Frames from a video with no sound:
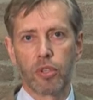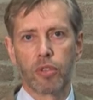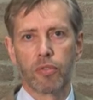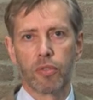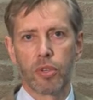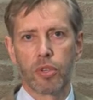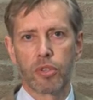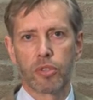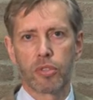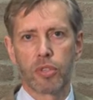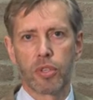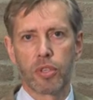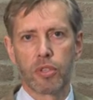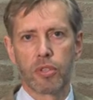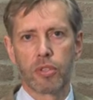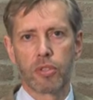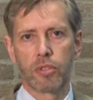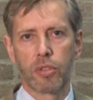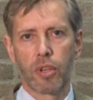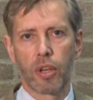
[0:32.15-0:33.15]

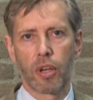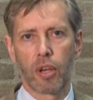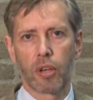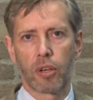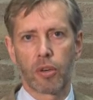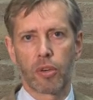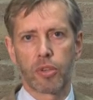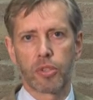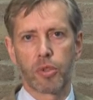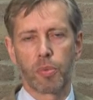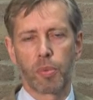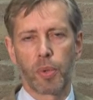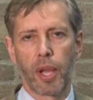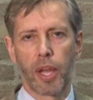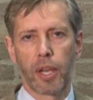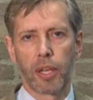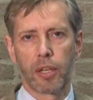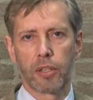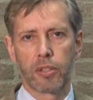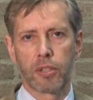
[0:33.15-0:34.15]
universities across the
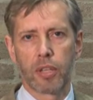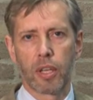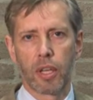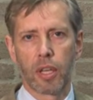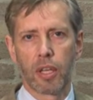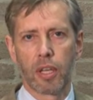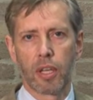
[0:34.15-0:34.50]
planet.